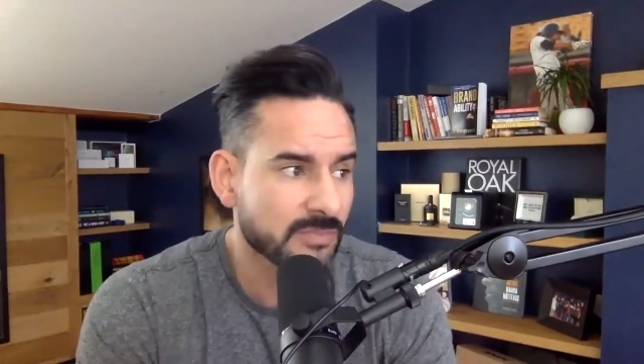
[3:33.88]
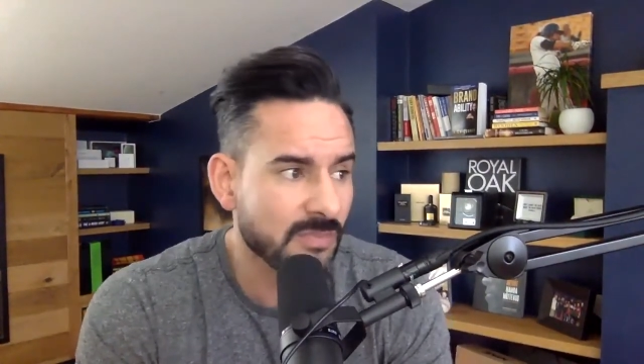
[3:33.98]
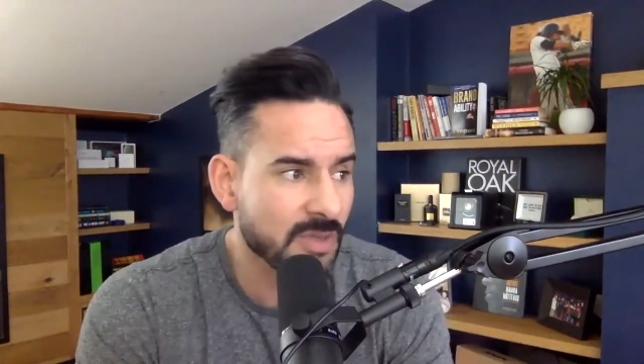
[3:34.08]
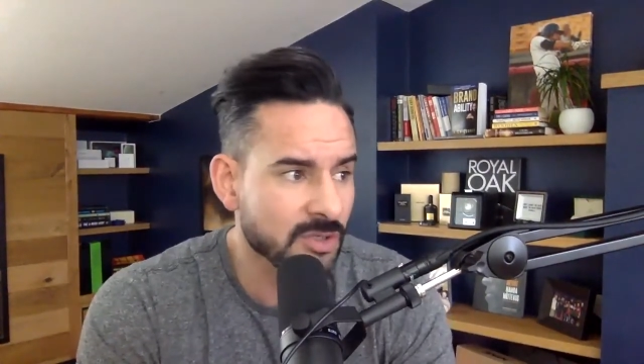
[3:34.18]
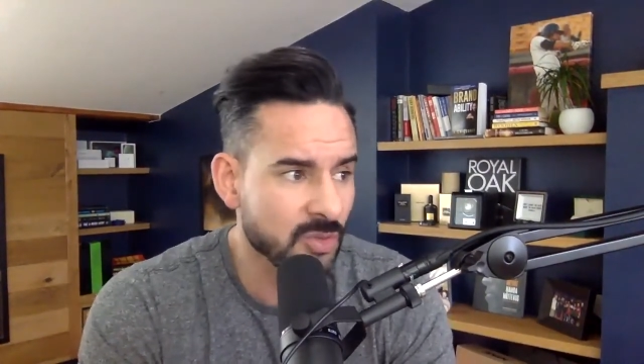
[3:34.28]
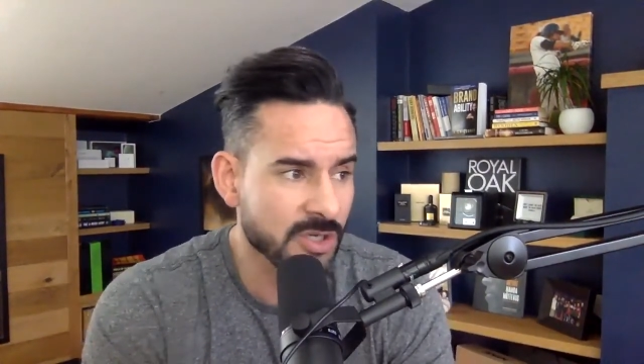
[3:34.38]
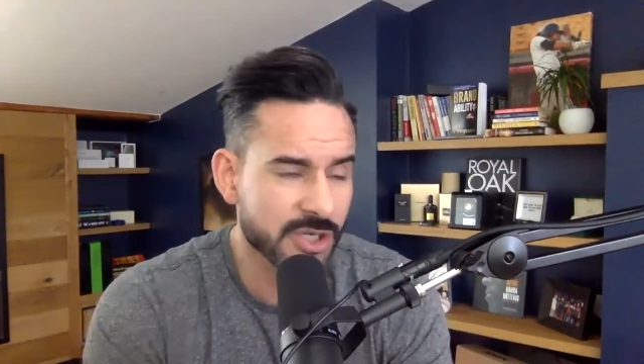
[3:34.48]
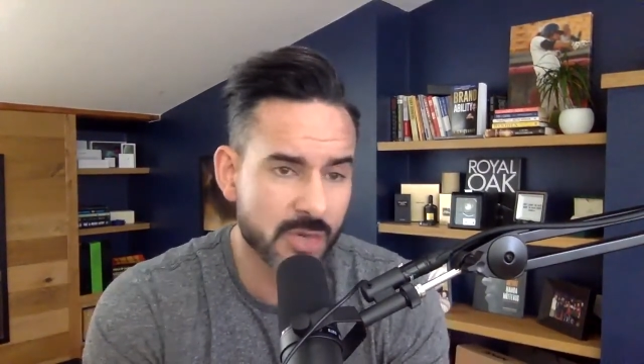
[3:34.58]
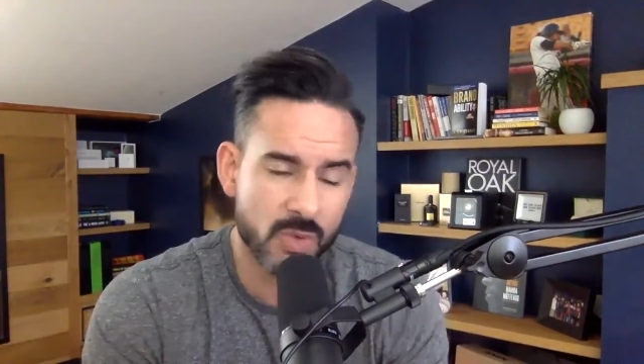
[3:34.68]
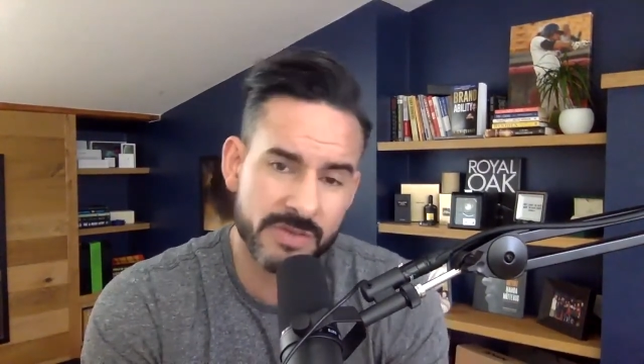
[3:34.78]
I just want to
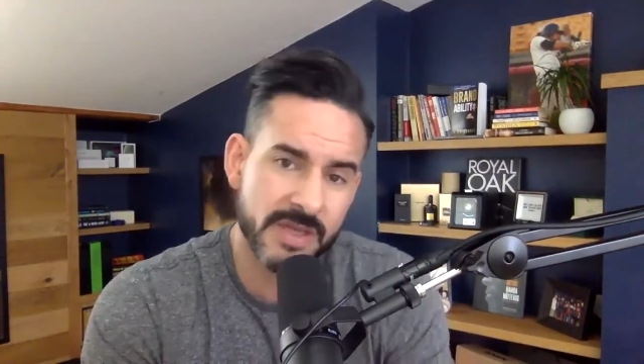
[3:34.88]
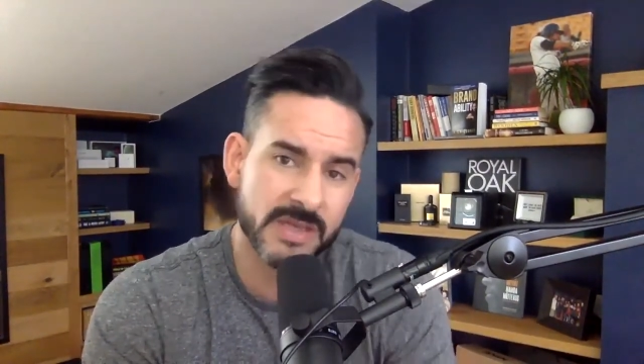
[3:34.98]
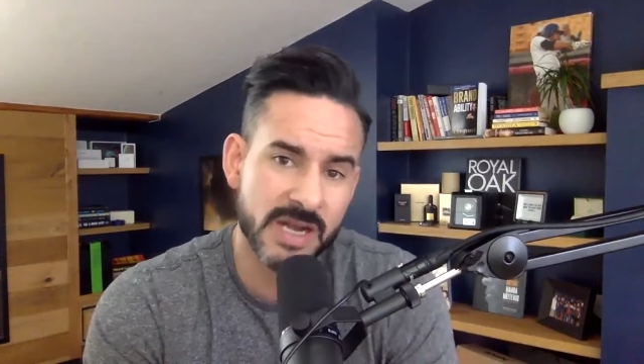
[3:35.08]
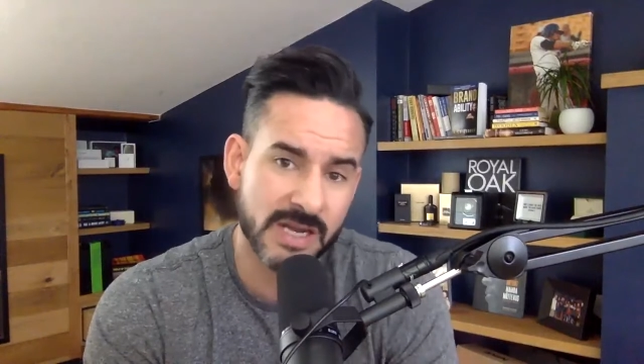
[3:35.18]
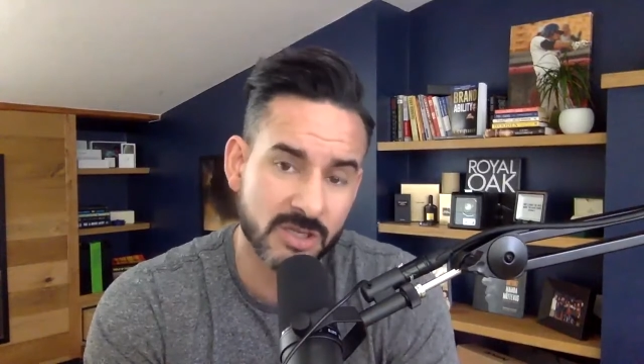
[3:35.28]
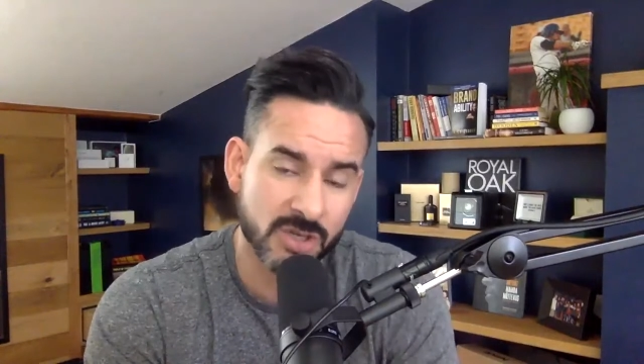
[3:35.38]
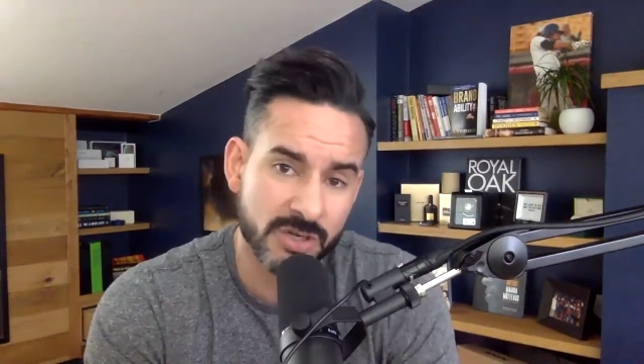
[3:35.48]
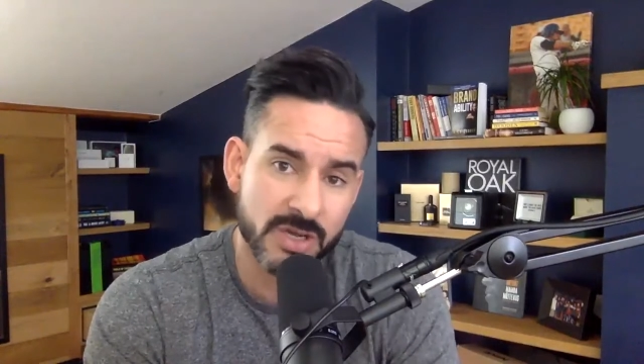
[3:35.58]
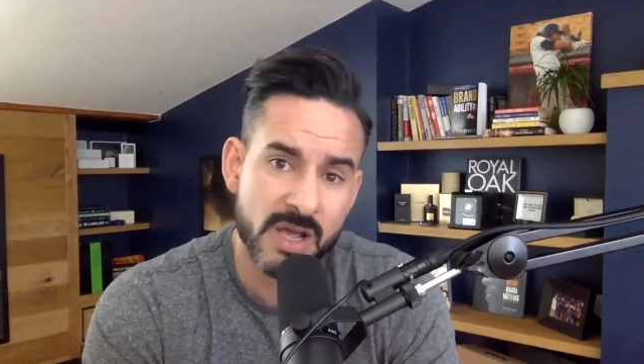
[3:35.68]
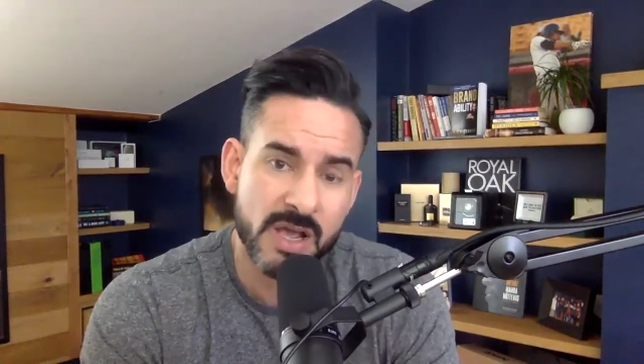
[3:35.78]
share one thing that I
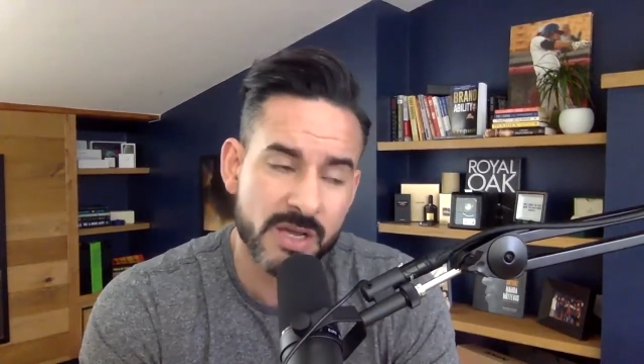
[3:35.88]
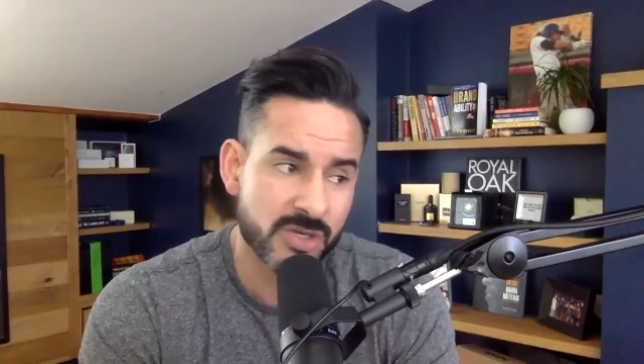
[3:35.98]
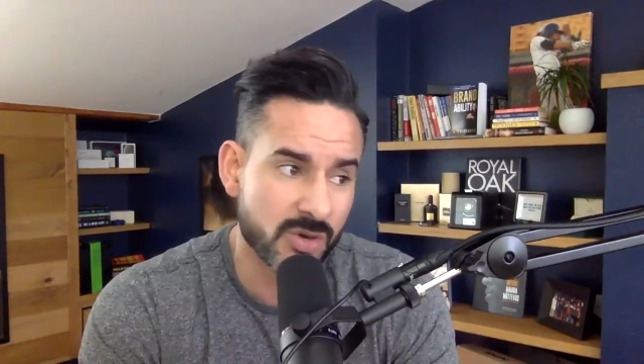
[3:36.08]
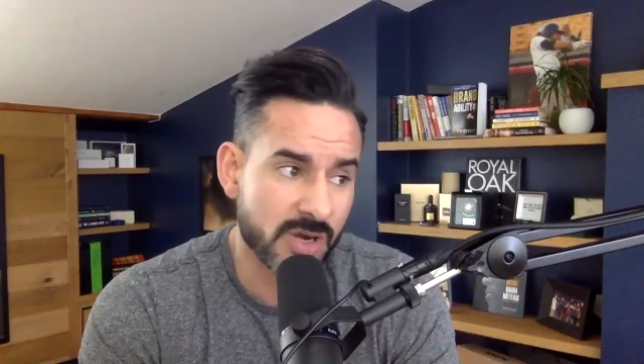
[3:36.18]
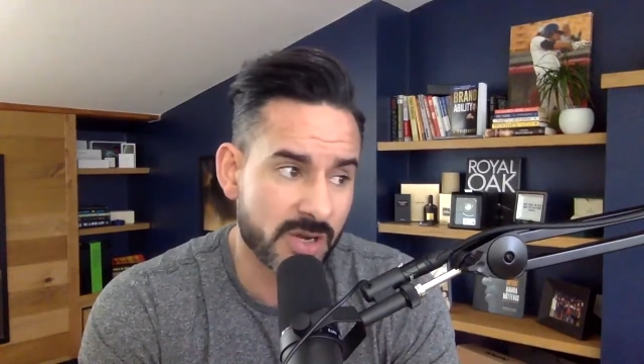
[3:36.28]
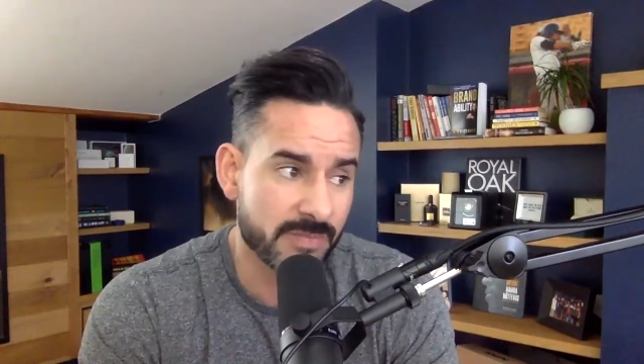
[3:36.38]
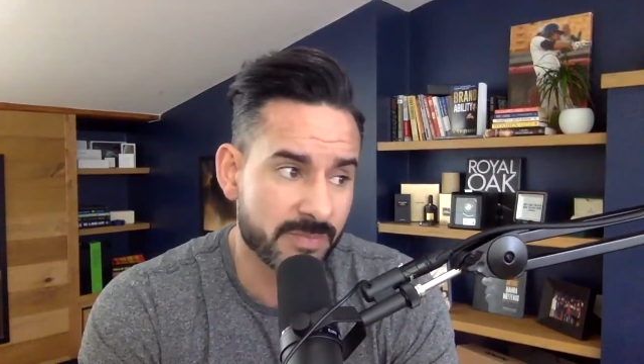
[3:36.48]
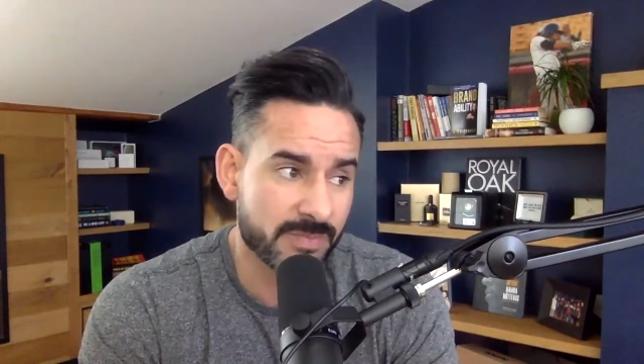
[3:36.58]
learned during